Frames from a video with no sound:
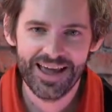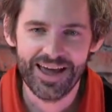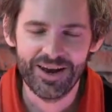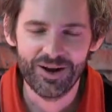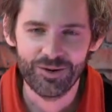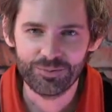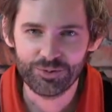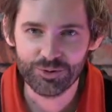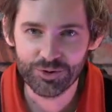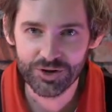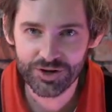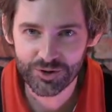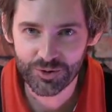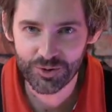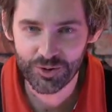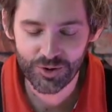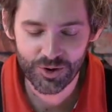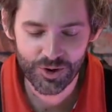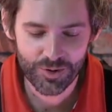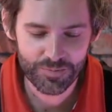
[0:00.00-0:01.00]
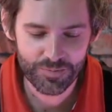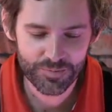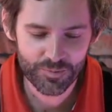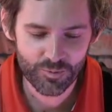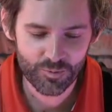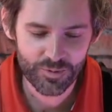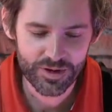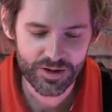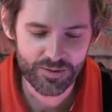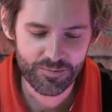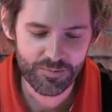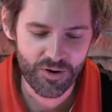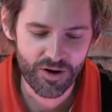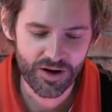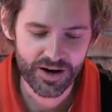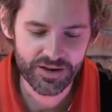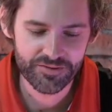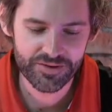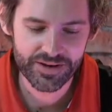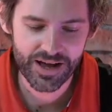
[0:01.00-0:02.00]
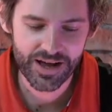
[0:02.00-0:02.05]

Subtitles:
And I'm pretty sure we might